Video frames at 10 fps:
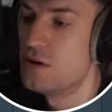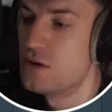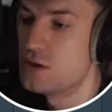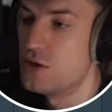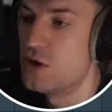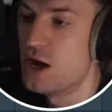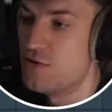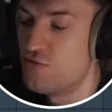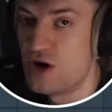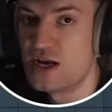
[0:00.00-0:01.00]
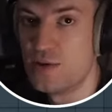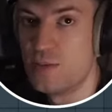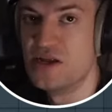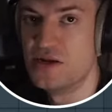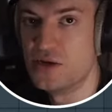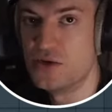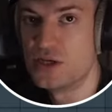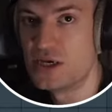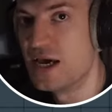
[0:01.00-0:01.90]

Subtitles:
So I recommend using